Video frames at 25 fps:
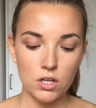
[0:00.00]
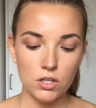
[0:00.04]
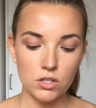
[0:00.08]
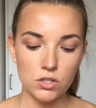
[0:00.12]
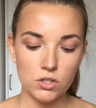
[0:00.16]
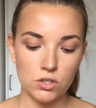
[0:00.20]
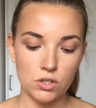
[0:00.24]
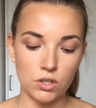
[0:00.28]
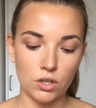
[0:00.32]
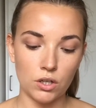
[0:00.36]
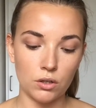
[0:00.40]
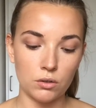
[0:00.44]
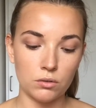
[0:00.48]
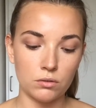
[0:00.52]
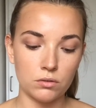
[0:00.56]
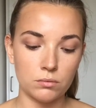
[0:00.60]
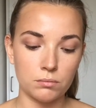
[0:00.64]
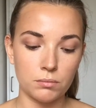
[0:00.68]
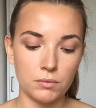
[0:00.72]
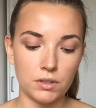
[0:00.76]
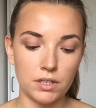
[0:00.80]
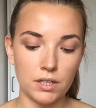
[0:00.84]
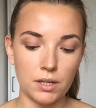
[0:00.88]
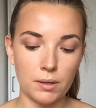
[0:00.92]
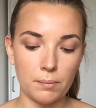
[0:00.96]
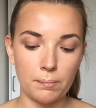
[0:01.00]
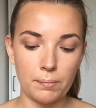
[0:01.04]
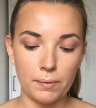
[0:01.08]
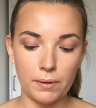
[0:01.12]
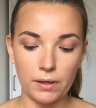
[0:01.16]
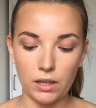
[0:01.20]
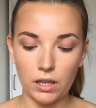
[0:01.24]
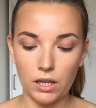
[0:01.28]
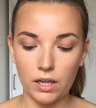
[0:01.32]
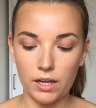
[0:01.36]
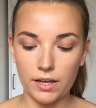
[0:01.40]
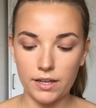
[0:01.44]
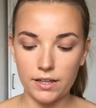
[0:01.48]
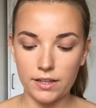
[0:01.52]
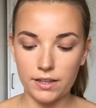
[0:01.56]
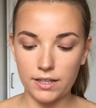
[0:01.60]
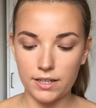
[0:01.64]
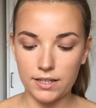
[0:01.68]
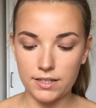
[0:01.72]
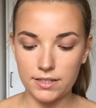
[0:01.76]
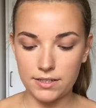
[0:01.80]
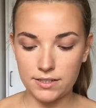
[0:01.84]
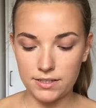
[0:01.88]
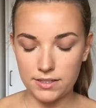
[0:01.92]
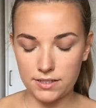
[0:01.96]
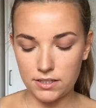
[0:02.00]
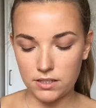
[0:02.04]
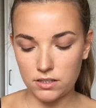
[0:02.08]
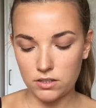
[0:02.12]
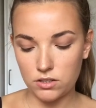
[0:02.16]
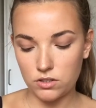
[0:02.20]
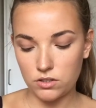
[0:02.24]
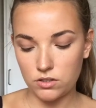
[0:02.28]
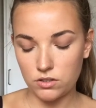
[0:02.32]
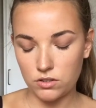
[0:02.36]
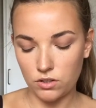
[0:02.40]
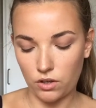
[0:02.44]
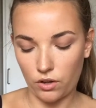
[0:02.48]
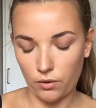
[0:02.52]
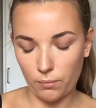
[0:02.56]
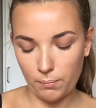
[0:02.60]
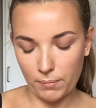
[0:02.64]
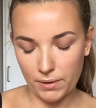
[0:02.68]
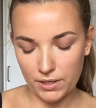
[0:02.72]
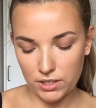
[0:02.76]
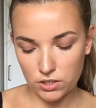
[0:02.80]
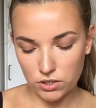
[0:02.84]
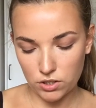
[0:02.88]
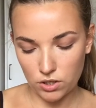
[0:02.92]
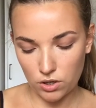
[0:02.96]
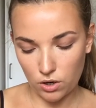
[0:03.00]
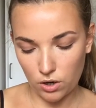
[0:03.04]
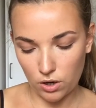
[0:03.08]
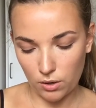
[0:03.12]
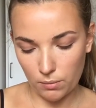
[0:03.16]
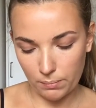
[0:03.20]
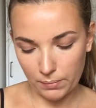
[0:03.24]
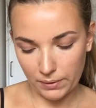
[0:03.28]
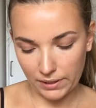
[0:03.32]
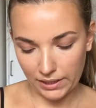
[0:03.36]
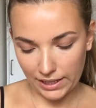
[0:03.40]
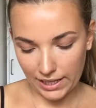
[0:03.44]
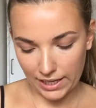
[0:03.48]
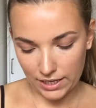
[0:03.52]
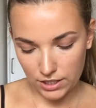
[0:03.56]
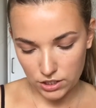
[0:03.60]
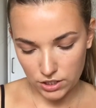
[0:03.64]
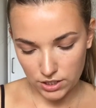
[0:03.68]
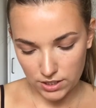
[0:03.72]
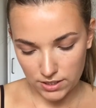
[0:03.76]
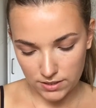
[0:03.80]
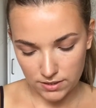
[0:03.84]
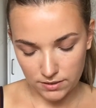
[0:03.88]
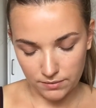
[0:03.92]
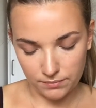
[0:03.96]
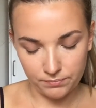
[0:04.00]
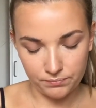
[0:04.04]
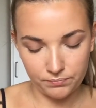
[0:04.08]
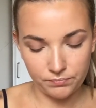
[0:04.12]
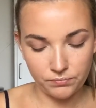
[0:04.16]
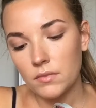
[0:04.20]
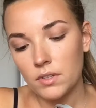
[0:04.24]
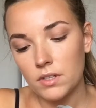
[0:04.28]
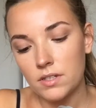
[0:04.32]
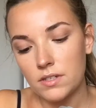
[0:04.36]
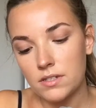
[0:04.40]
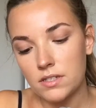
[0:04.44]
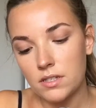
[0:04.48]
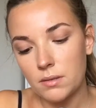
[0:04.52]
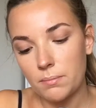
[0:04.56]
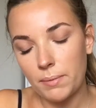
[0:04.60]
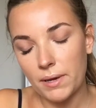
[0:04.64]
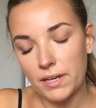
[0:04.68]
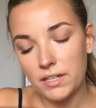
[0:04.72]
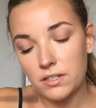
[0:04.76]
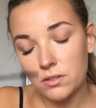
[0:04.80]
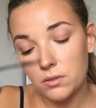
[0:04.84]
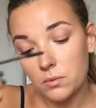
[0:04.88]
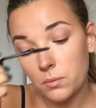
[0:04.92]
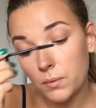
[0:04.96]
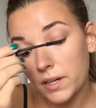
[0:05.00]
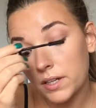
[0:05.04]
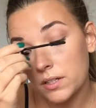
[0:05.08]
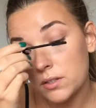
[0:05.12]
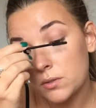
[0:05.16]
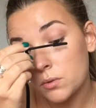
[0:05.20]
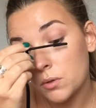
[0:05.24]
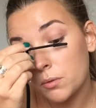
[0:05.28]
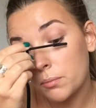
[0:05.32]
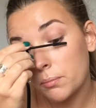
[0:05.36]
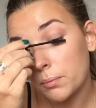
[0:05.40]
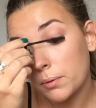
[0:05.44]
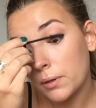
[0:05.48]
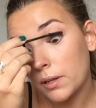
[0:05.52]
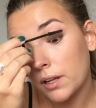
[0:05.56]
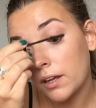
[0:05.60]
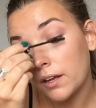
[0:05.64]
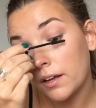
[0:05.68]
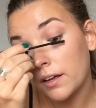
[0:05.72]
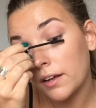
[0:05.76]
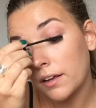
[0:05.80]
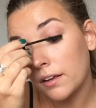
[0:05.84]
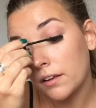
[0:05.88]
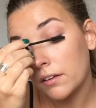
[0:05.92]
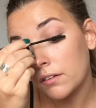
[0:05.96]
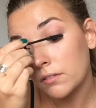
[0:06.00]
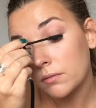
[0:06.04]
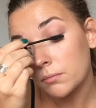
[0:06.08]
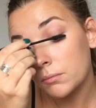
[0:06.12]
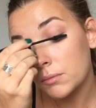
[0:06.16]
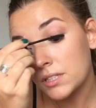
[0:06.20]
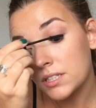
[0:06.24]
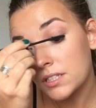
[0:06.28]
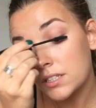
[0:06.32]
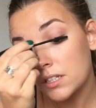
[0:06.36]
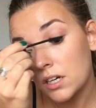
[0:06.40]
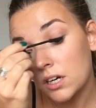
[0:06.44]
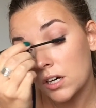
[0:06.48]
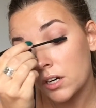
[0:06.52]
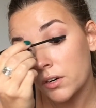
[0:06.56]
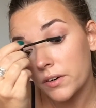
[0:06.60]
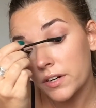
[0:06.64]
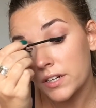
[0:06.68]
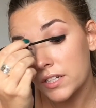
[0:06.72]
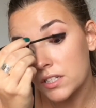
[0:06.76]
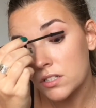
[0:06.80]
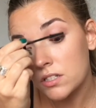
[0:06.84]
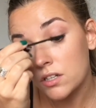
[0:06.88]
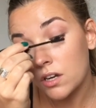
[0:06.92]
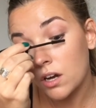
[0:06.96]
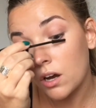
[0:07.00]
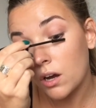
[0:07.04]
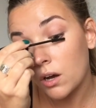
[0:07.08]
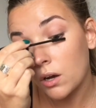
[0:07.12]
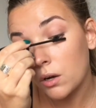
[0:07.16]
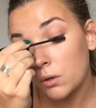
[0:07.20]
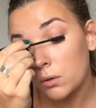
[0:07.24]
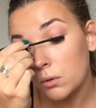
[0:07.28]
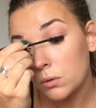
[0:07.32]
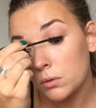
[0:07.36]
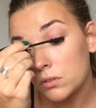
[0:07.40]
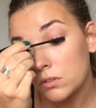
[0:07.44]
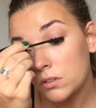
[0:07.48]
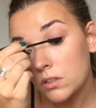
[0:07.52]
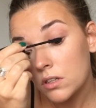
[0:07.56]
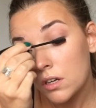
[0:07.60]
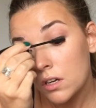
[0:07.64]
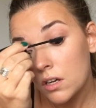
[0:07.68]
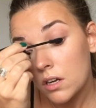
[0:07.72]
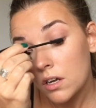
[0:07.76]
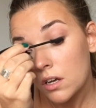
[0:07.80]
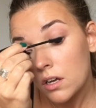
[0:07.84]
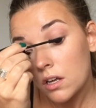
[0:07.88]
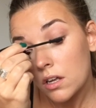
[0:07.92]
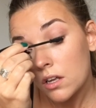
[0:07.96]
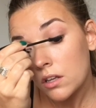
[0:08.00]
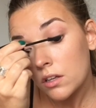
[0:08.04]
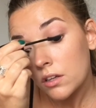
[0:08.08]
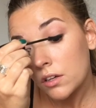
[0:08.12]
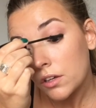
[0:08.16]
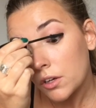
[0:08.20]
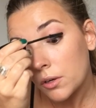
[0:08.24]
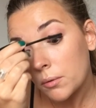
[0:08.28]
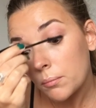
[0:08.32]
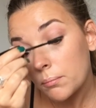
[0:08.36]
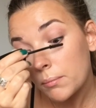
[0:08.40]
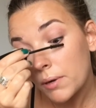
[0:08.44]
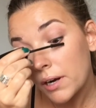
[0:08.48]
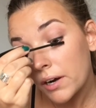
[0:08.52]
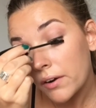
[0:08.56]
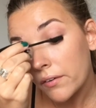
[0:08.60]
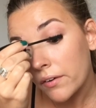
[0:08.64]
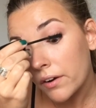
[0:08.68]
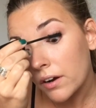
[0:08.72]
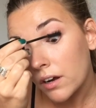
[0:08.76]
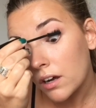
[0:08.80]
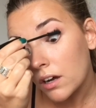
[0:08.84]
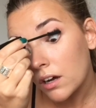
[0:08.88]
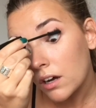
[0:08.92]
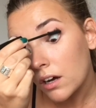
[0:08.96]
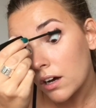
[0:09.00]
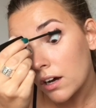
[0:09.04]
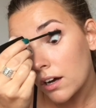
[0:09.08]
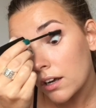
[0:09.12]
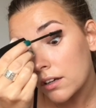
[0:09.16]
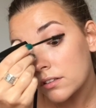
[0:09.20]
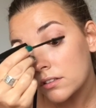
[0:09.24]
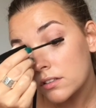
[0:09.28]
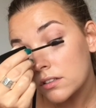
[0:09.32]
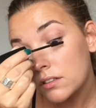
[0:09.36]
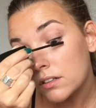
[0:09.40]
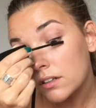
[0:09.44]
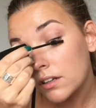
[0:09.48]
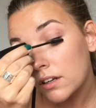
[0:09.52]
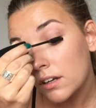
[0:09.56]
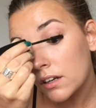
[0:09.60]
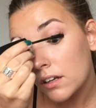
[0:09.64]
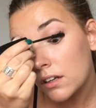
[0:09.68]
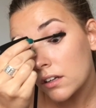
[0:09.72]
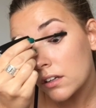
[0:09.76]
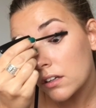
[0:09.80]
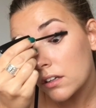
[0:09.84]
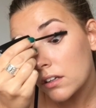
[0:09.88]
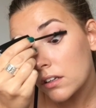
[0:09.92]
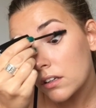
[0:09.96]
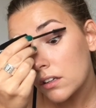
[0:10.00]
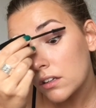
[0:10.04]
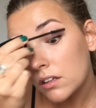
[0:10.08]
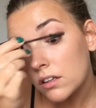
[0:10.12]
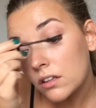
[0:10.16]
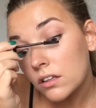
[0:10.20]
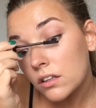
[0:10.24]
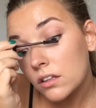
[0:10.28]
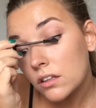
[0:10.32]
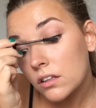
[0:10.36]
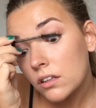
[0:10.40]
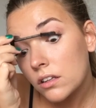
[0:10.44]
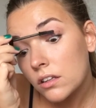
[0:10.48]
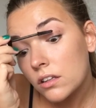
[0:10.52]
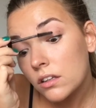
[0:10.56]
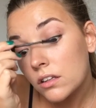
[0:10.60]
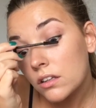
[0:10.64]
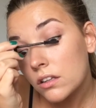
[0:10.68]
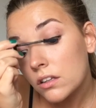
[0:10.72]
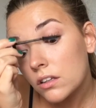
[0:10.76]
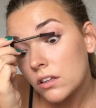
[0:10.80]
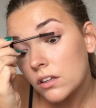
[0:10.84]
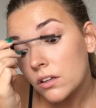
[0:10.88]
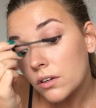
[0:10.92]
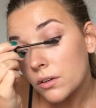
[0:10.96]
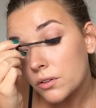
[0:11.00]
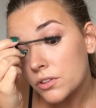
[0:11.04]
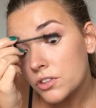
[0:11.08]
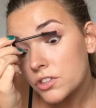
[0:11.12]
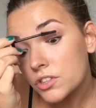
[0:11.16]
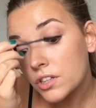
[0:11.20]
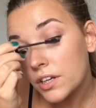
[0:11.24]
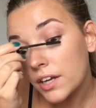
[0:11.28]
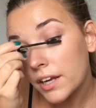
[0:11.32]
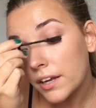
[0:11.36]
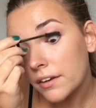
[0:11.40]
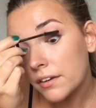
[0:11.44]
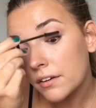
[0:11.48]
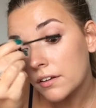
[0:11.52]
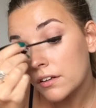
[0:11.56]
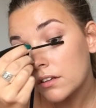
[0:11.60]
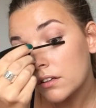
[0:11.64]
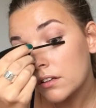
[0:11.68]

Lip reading: So I'm going to apply this on my top lashes. It's the best way to apply mascara, is to hold your mirror under your chin